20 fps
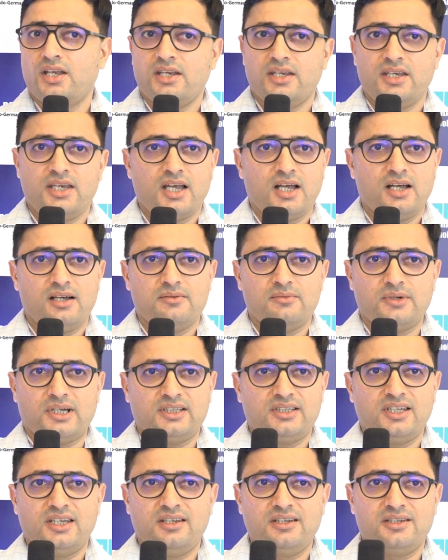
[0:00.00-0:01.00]
Yeah, I
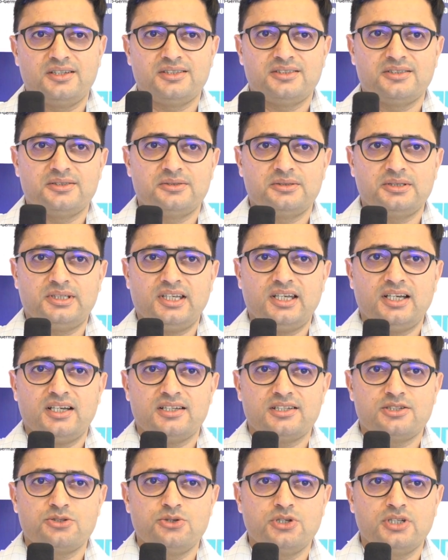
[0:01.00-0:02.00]
think uh, they
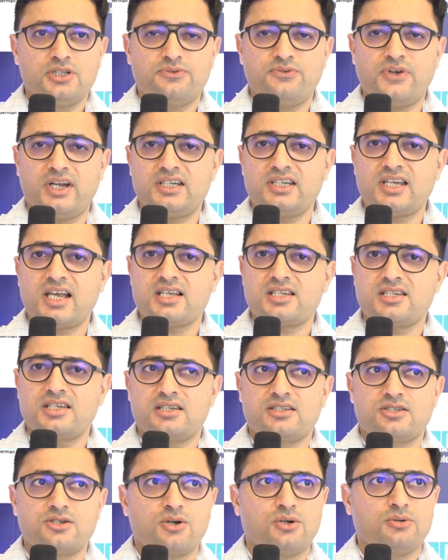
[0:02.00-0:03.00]
are doing the
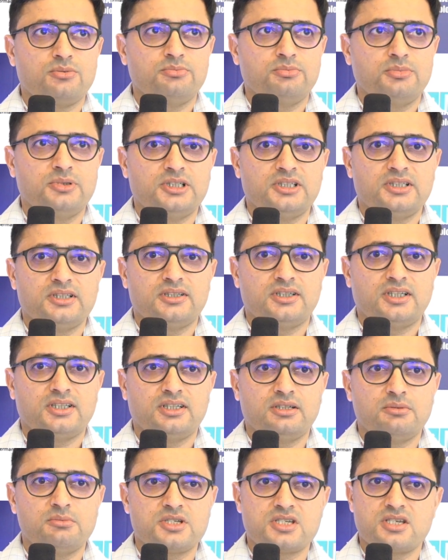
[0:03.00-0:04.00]
fantastic job. Uh, I
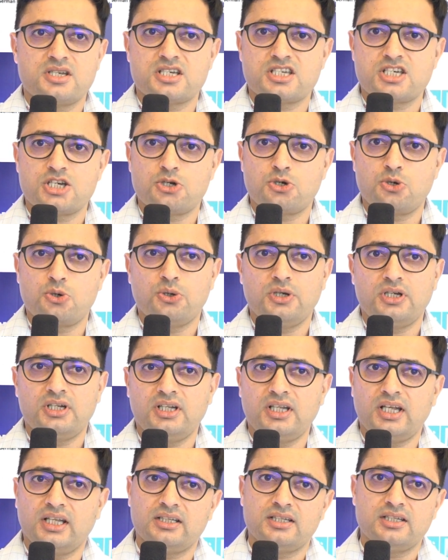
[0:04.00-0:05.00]
think Mr. Ashok
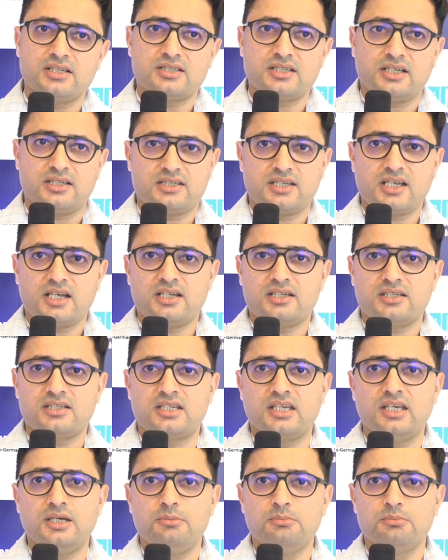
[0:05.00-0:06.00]
Goyal and his entire
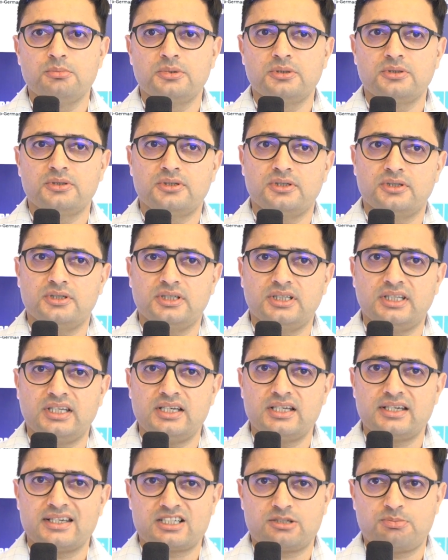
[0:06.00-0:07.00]
team, uh,
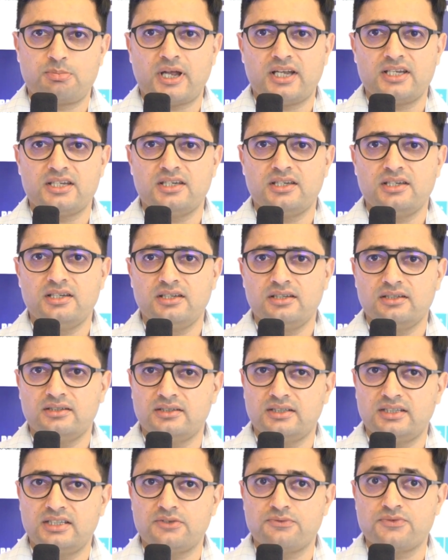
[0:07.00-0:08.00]
they are expanding.
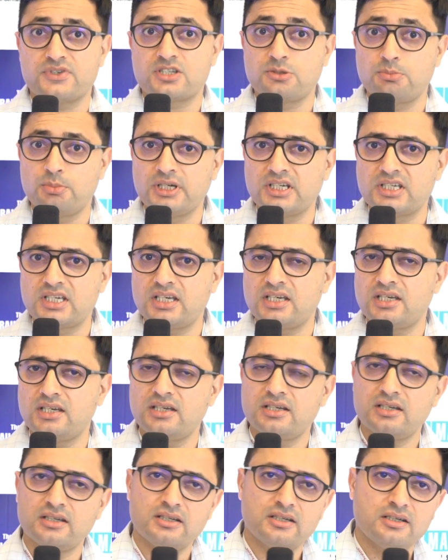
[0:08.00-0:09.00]
their
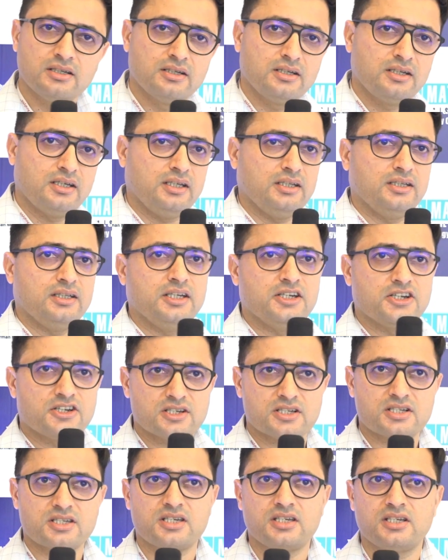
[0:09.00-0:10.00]
visibility in the
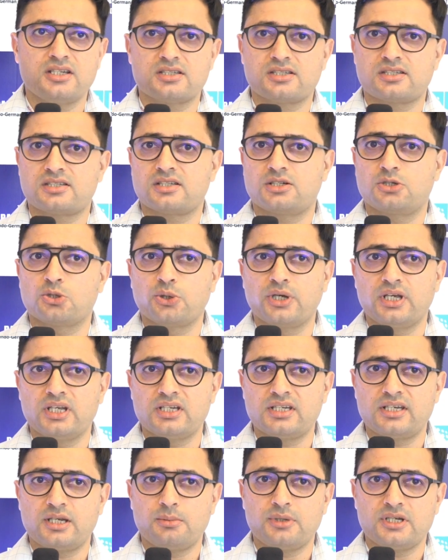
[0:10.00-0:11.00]
industry is
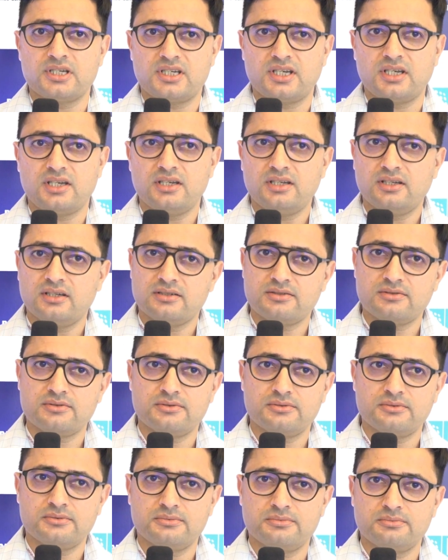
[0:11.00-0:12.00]
growing day by day.
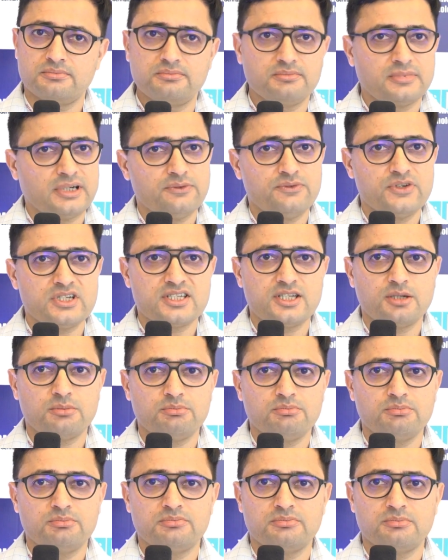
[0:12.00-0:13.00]
So I wish
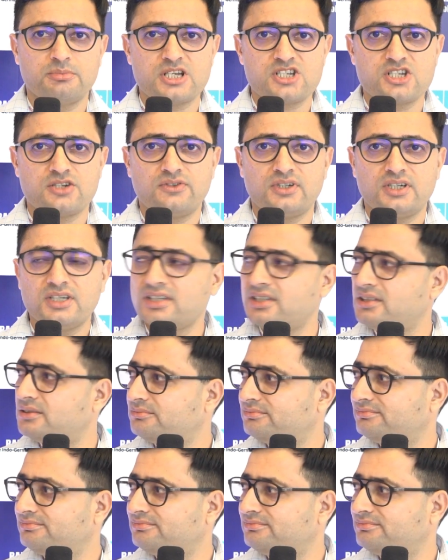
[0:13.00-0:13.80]
them best of luck.